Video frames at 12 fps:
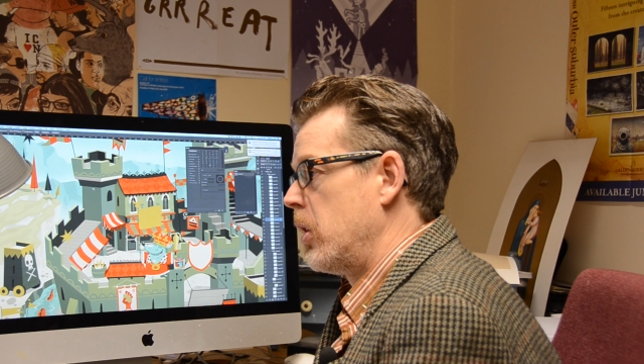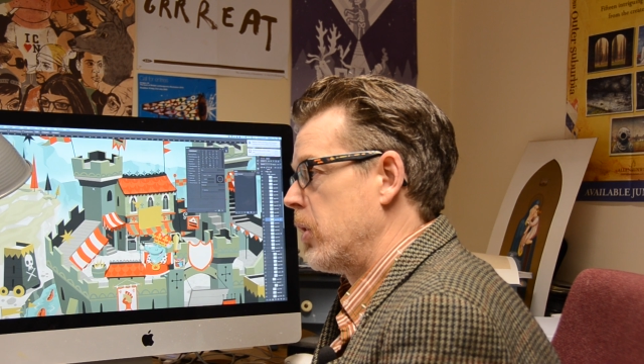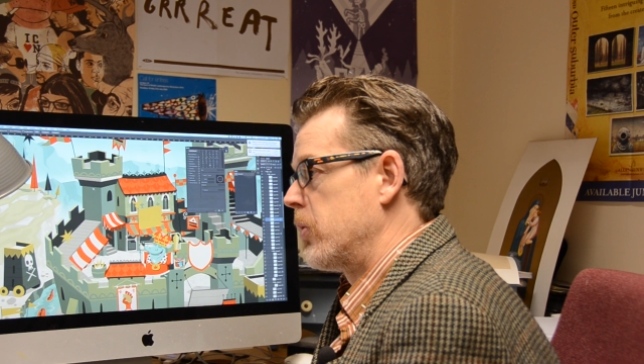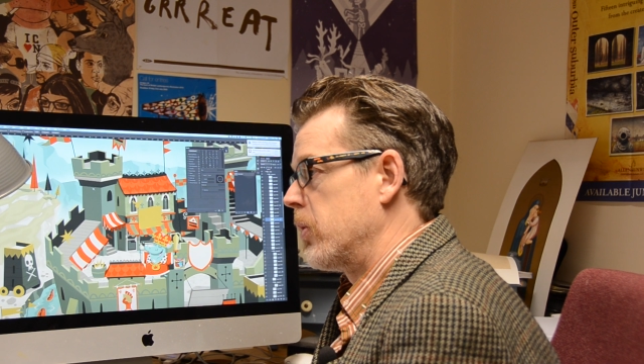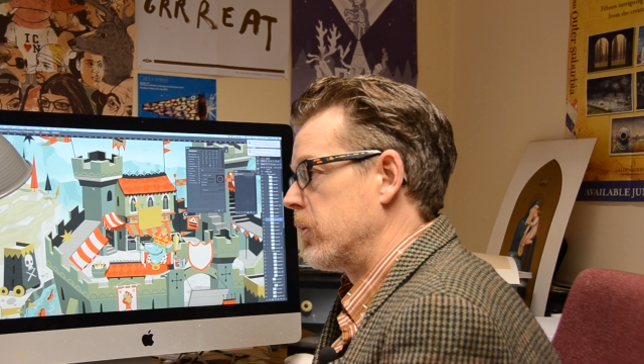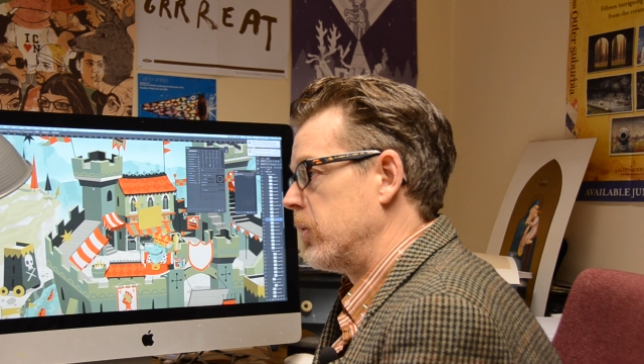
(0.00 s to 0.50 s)

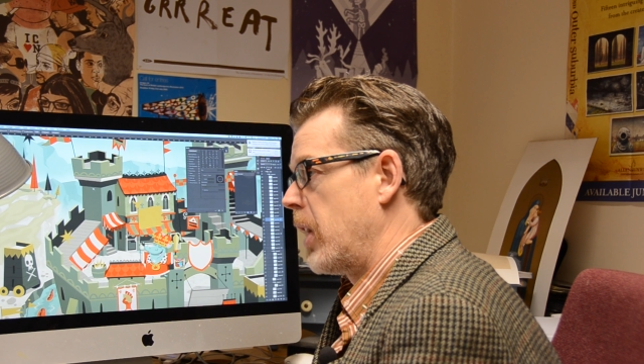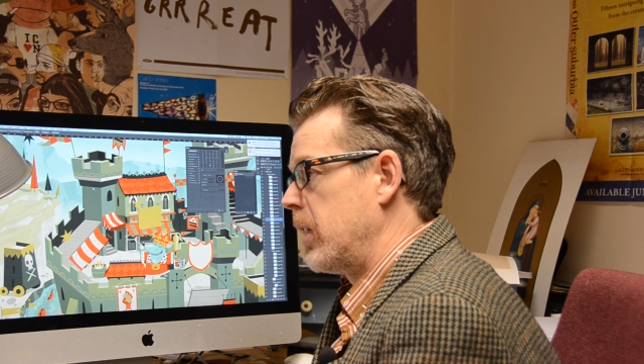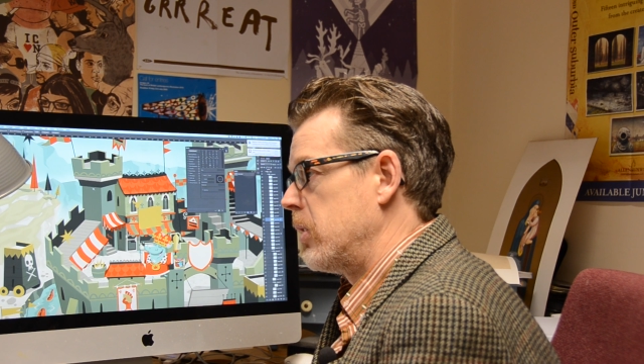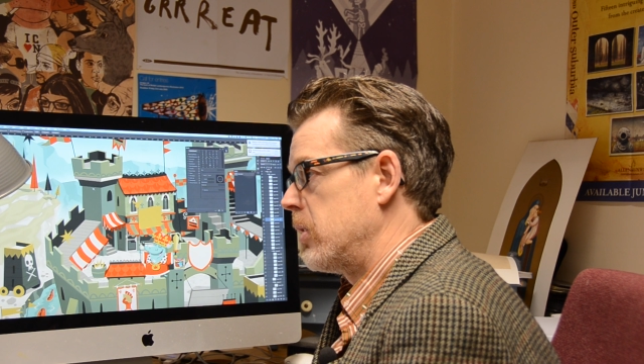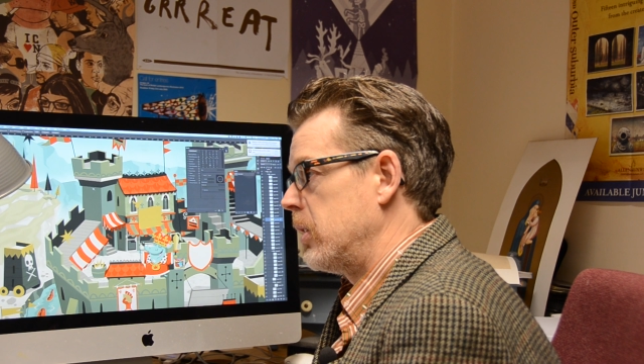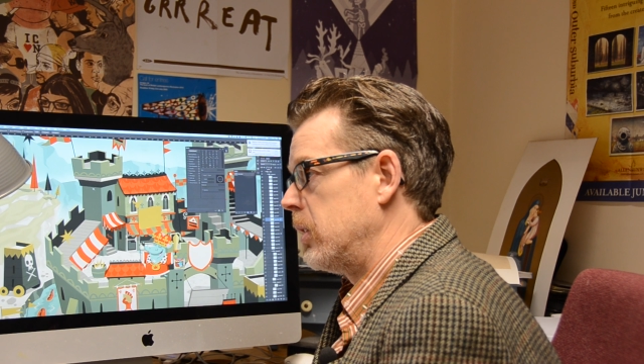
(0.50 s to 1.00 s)
sort of
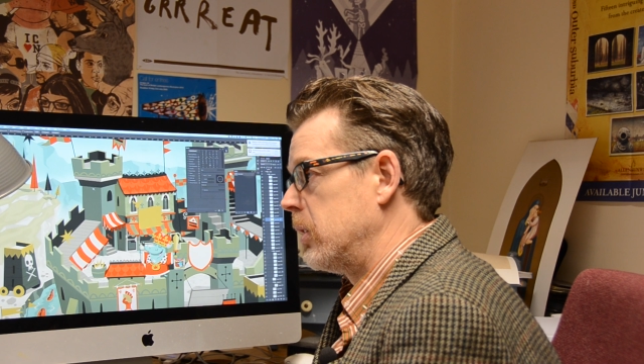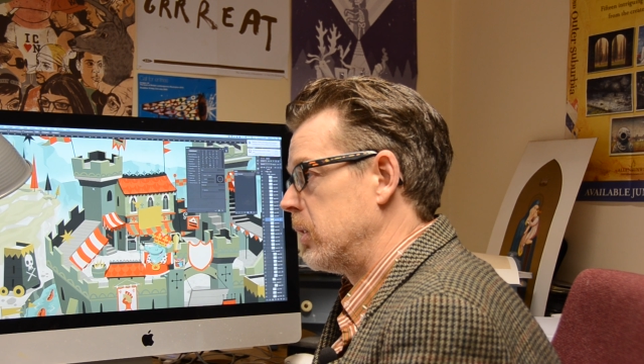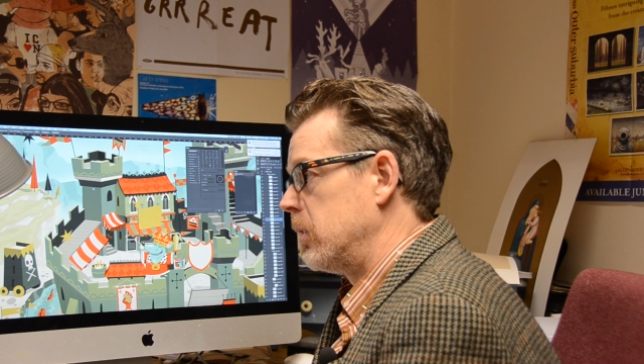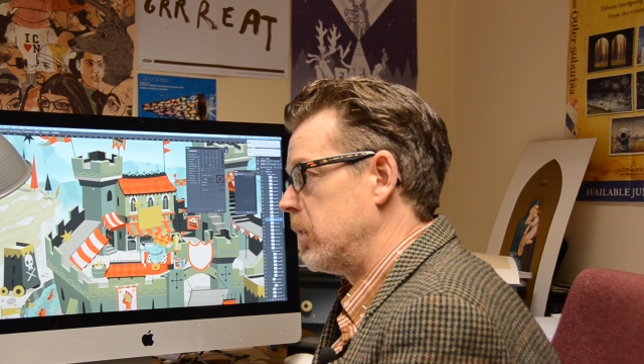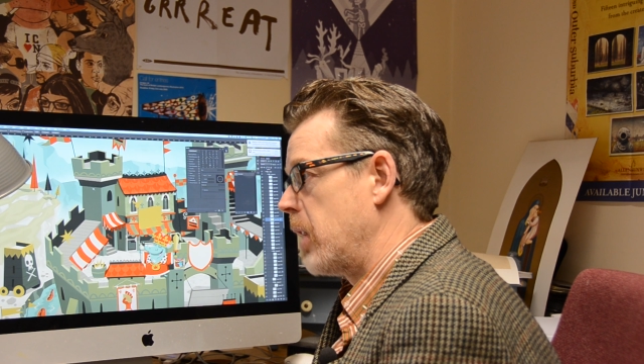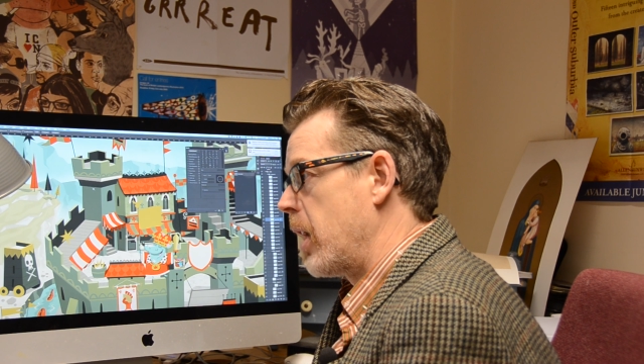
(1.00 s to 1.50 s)

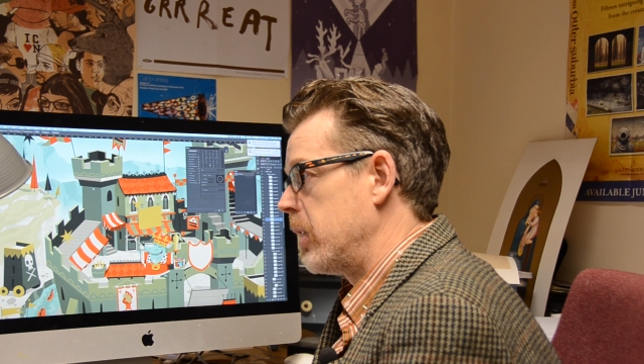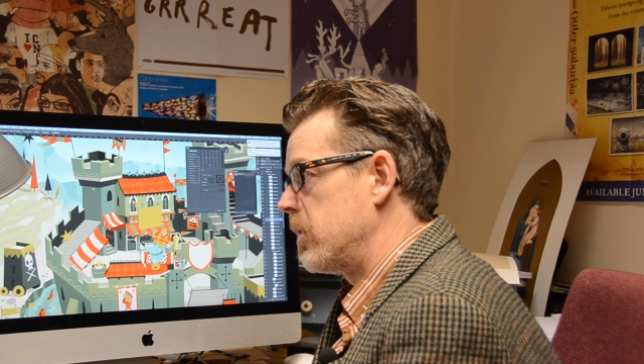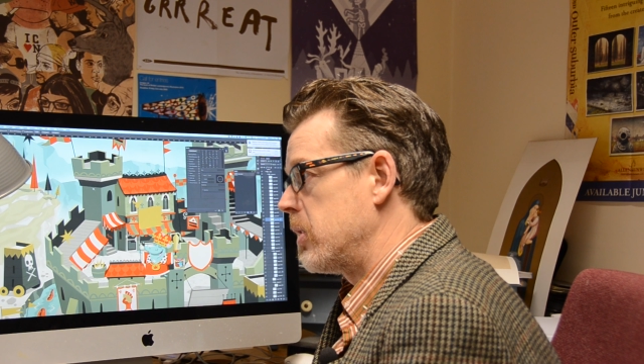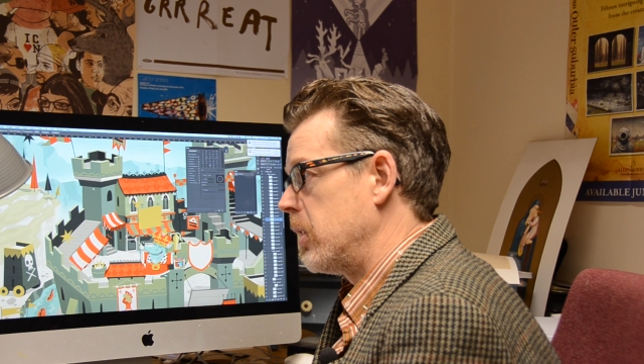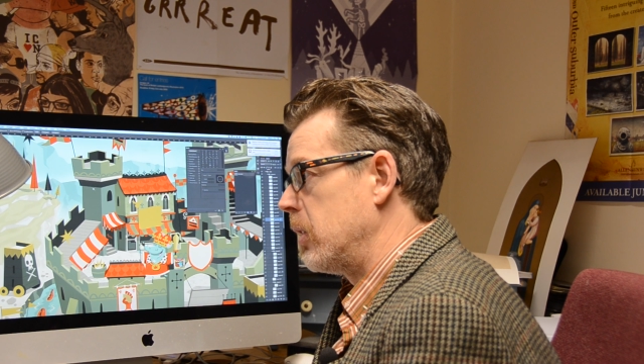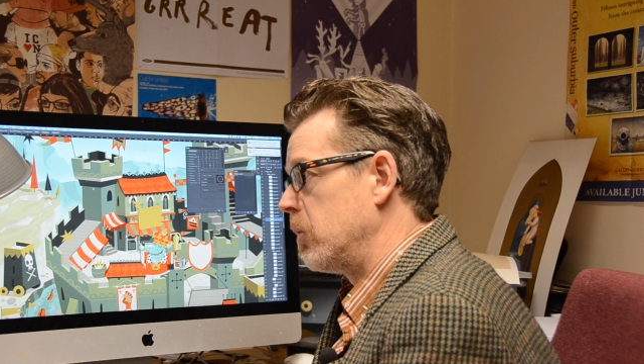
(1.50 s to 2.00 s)

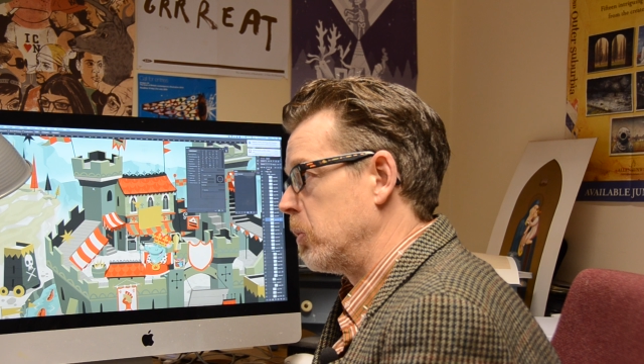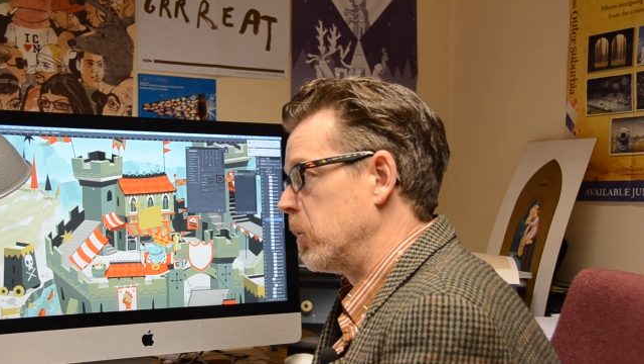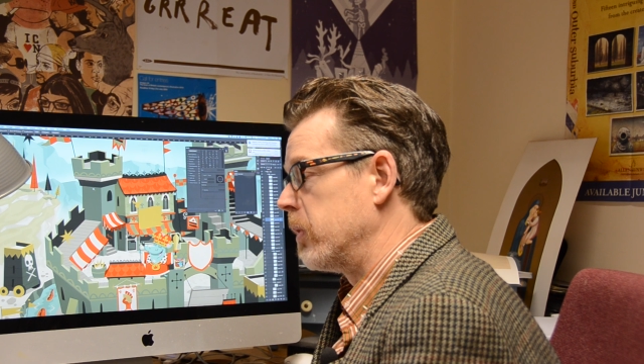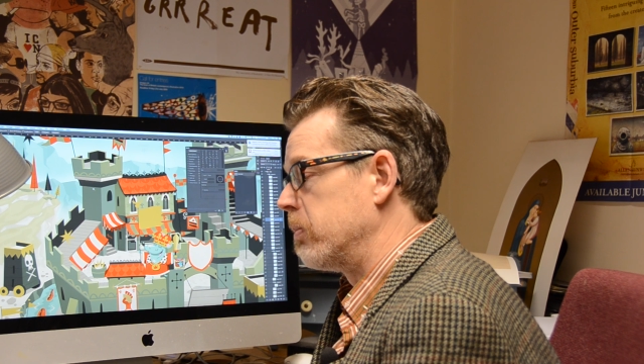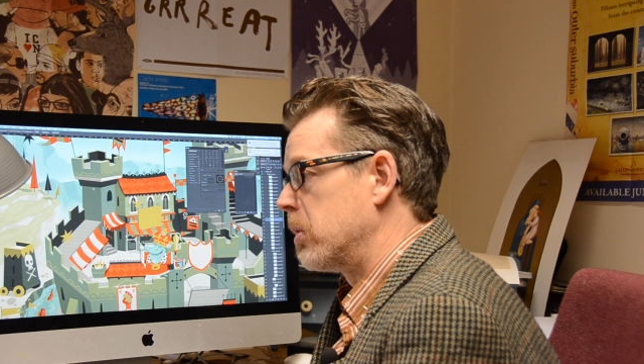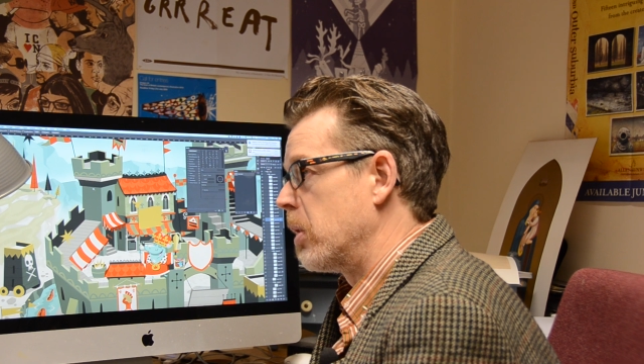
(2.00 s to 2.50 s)
1990 would
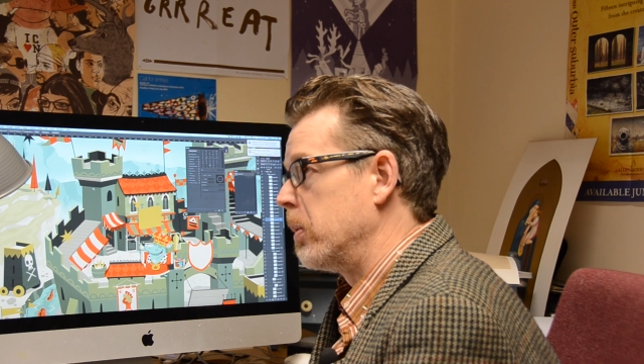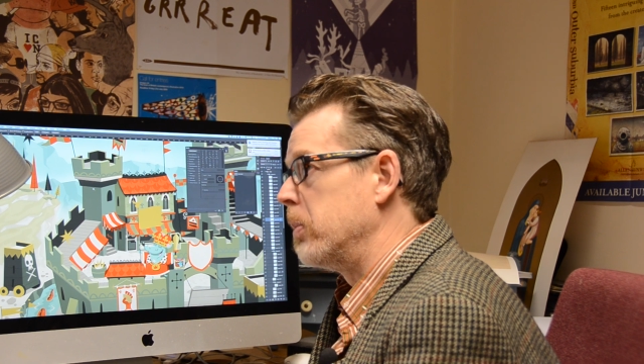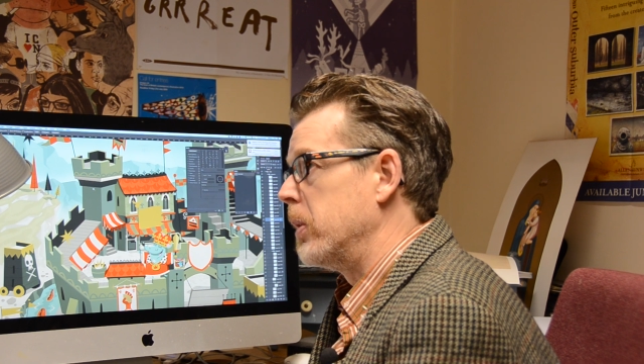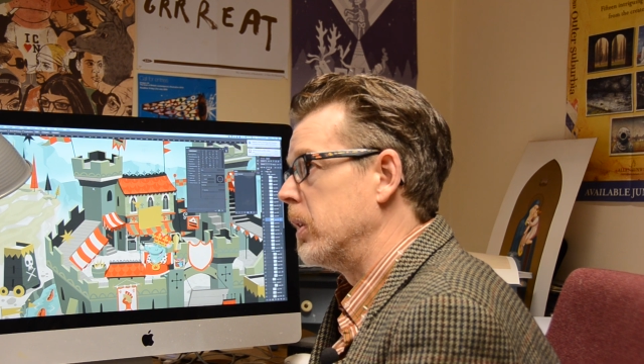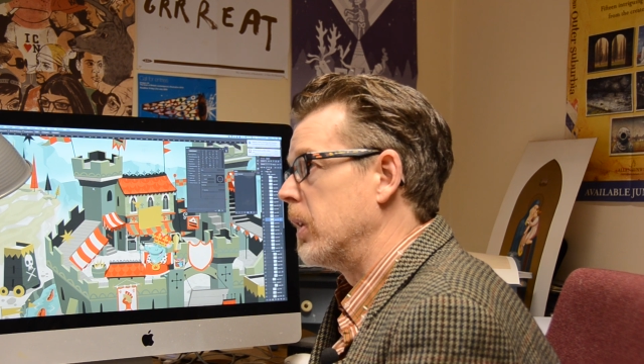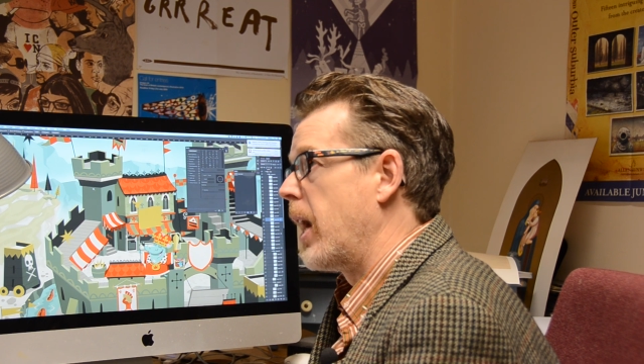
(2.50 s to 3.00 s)
have probably been